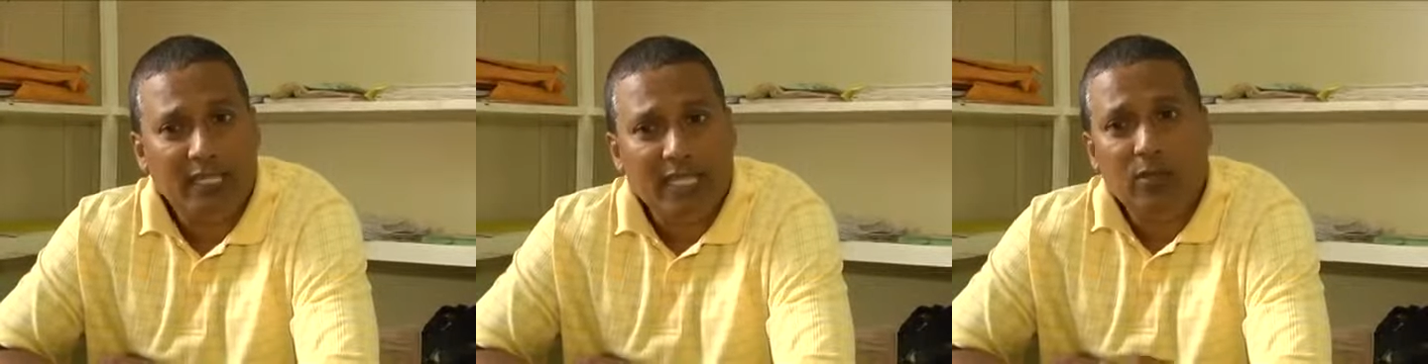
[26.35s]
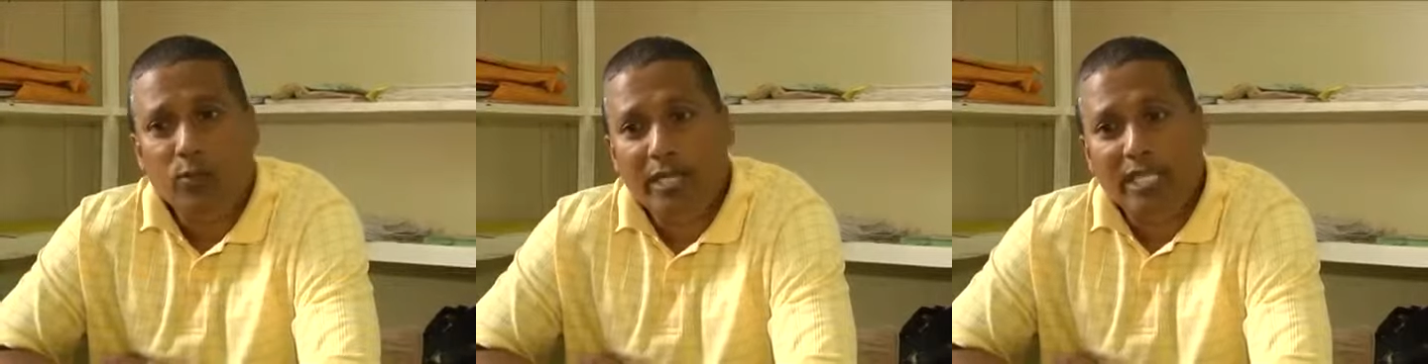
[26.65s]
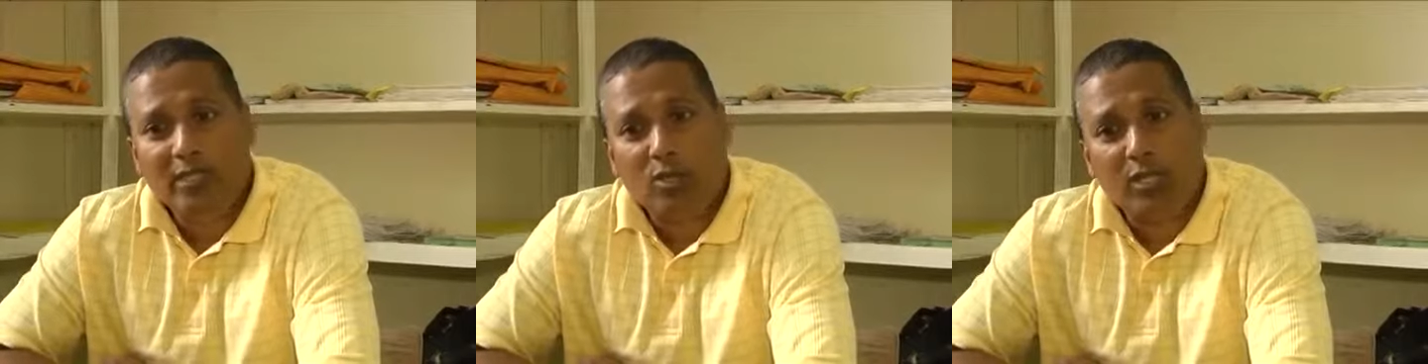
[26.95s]
And we
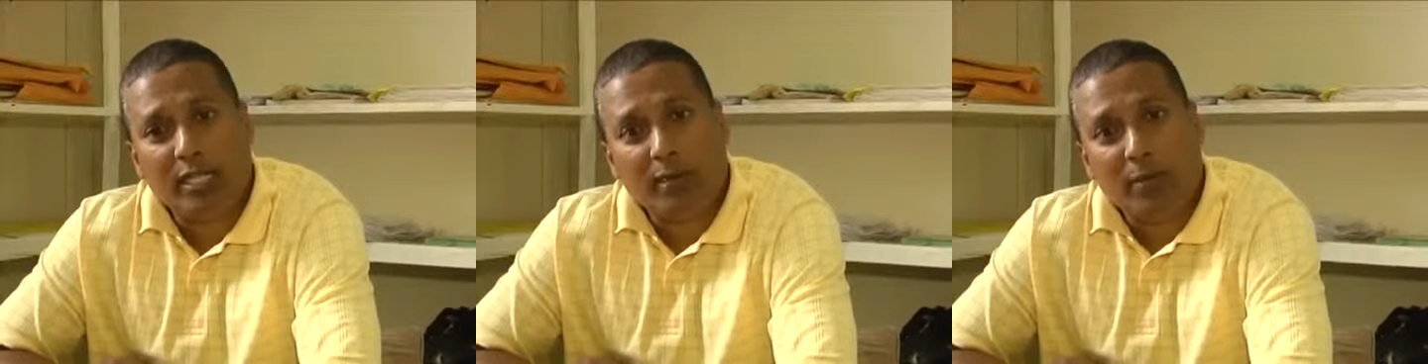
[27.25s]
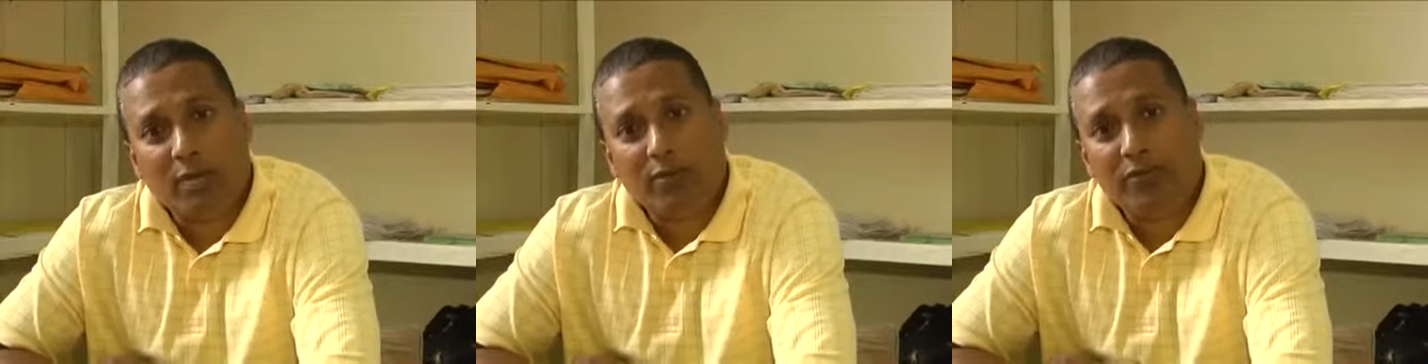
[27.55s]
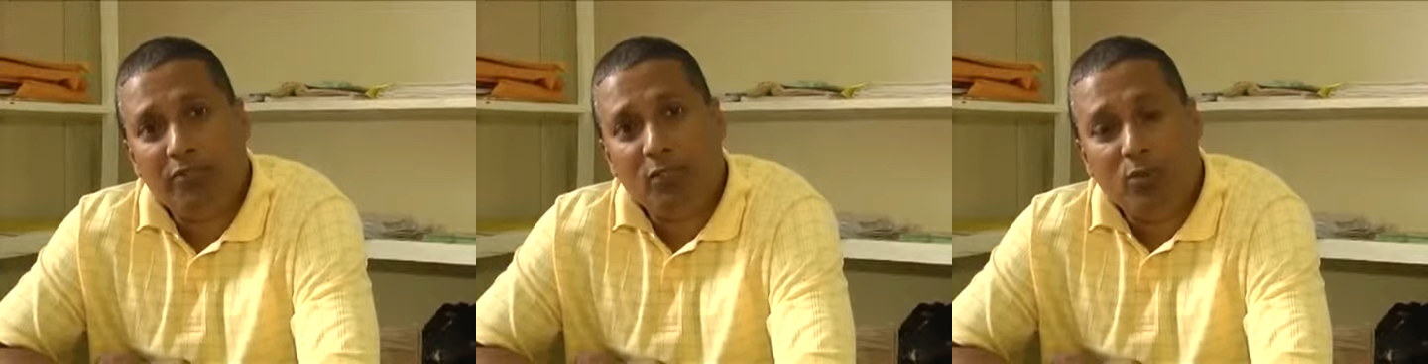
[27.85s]
are talking about
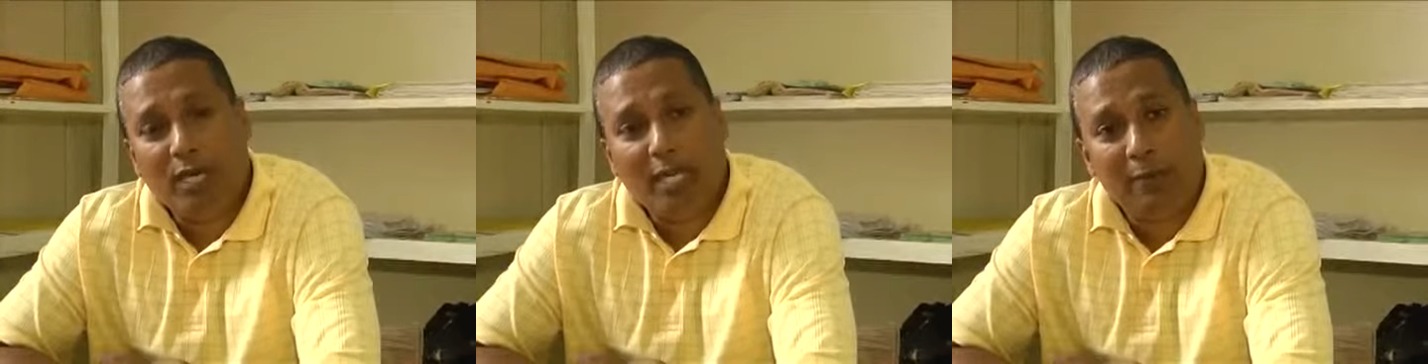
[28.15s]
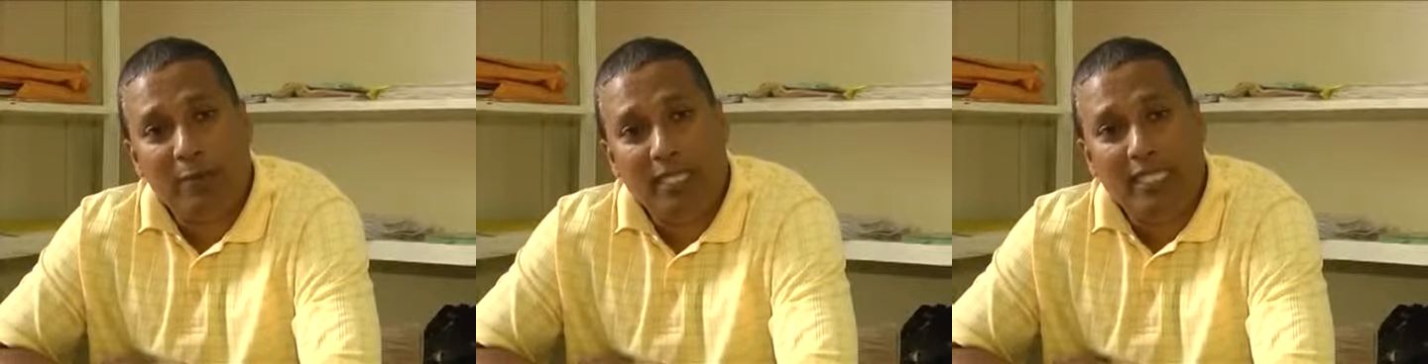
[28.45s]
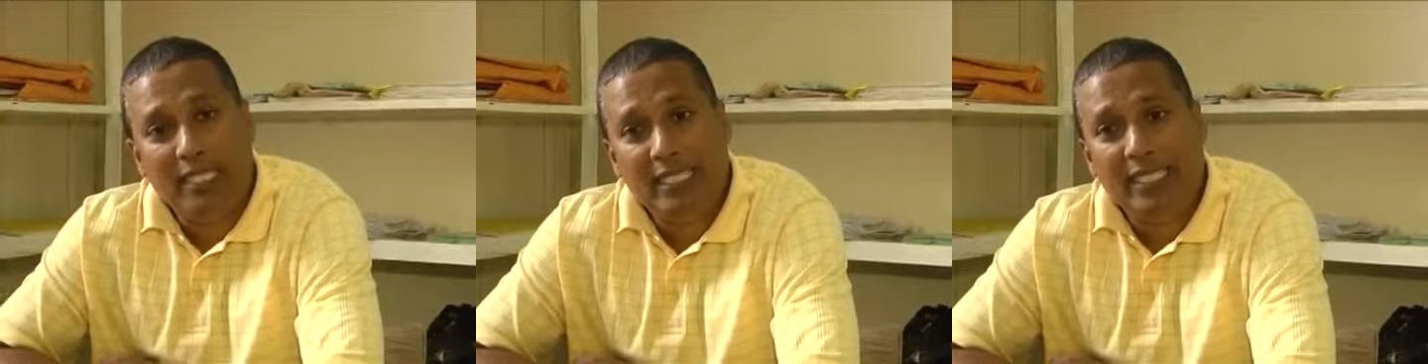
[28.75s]
fuel
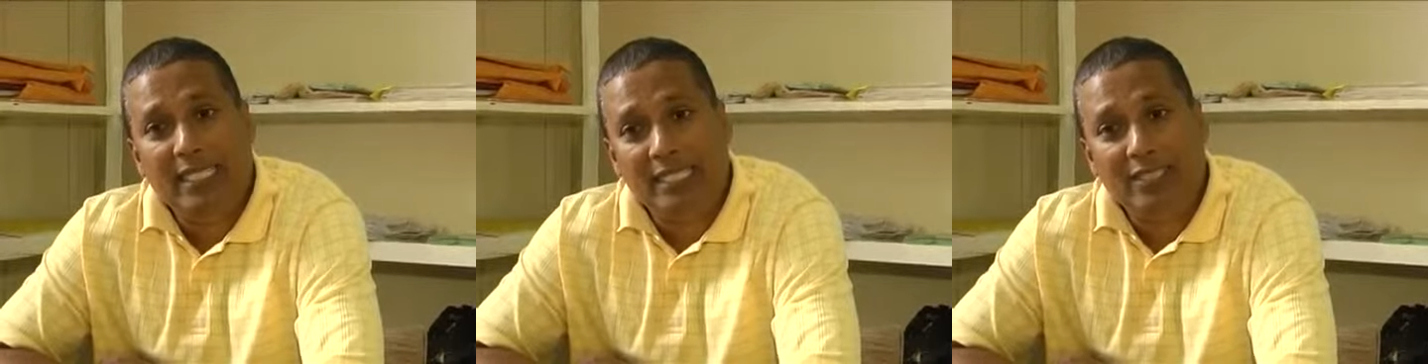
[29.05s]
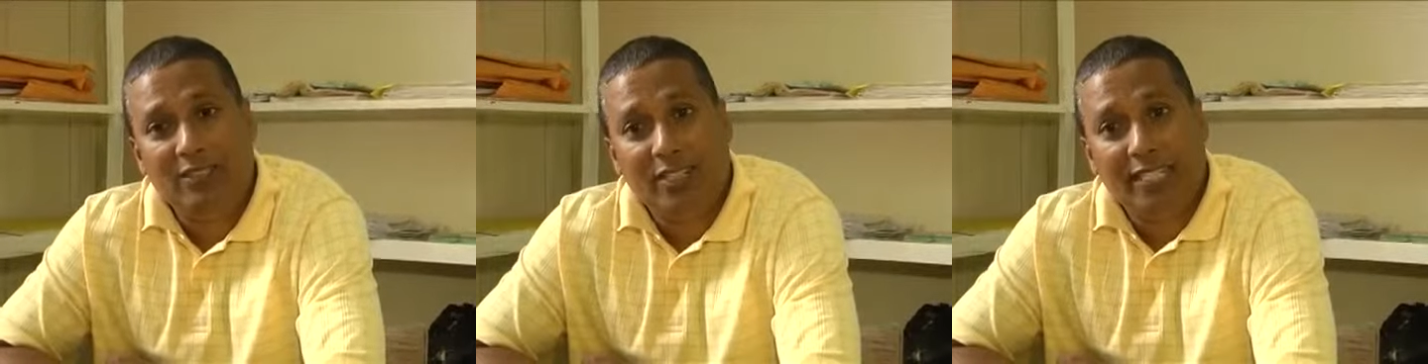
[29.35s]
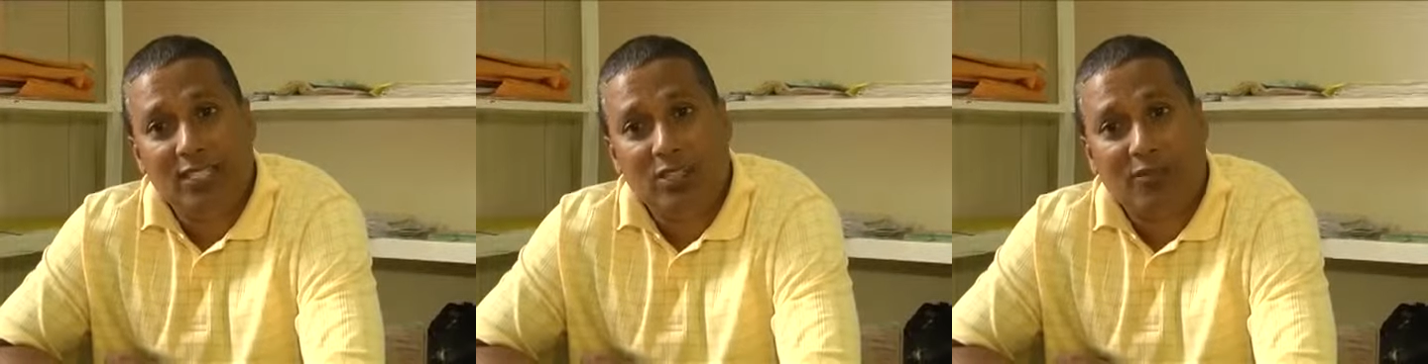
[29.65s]
being in the
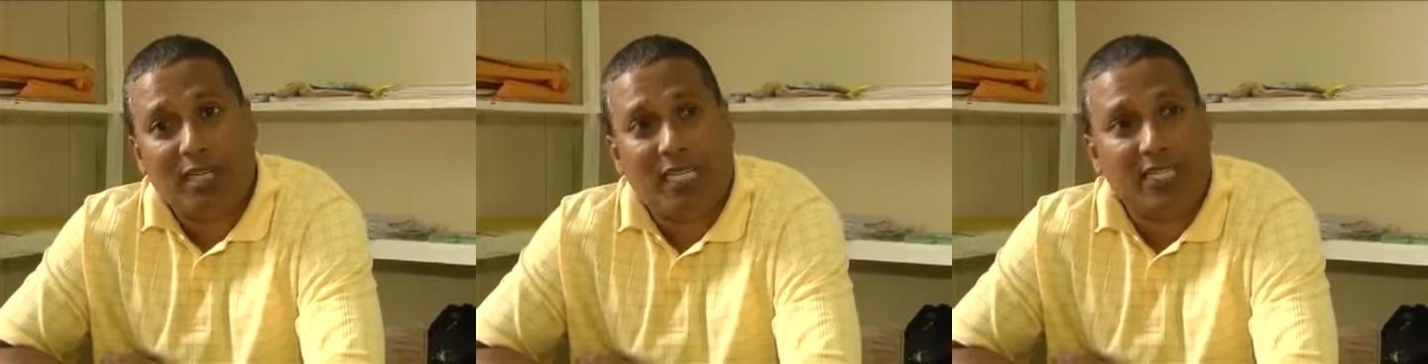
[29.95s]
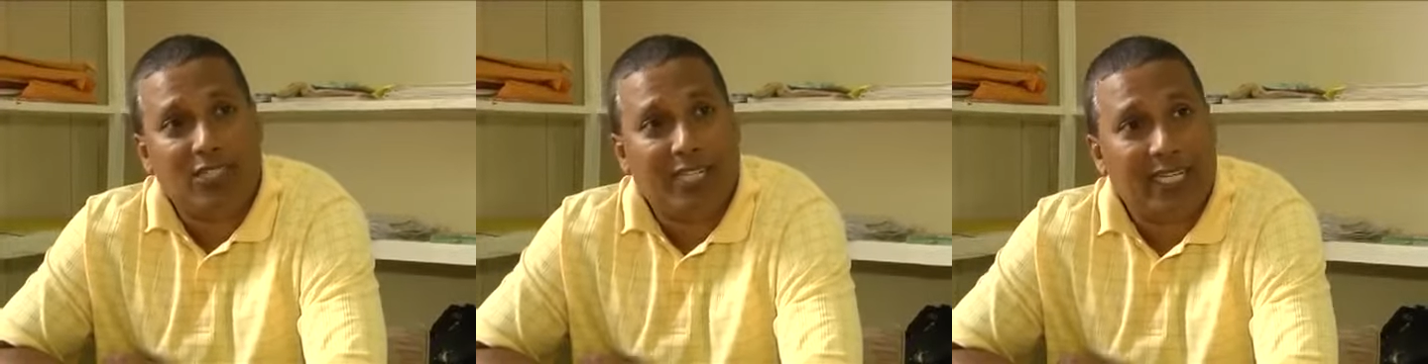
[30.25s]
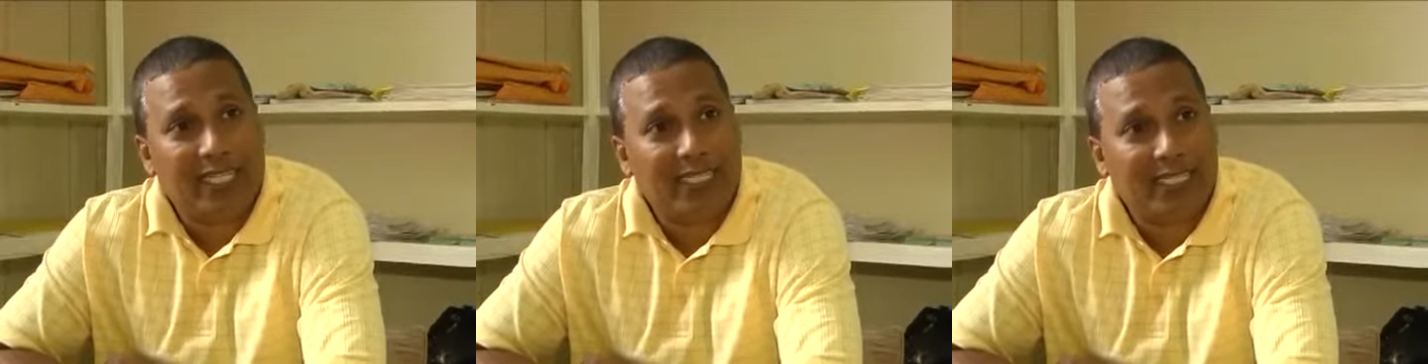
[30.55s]
range of
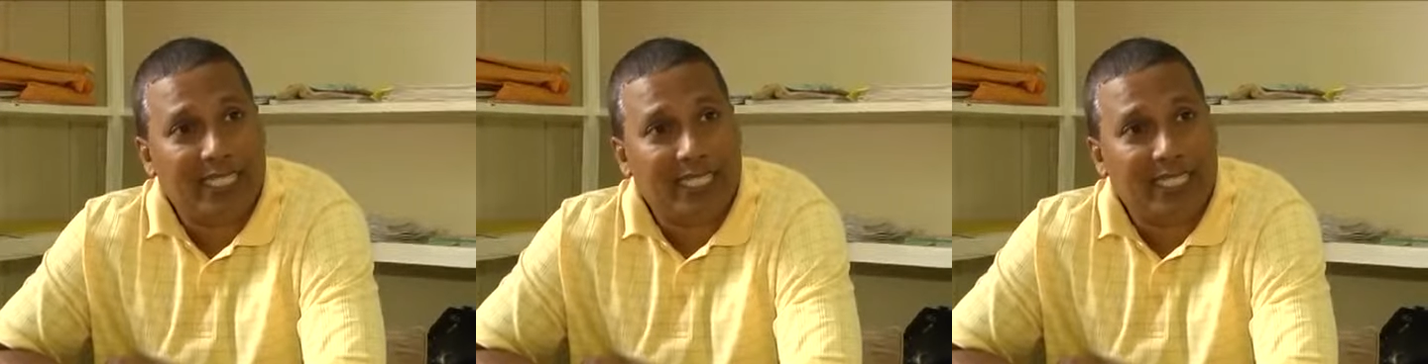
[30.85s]
$110,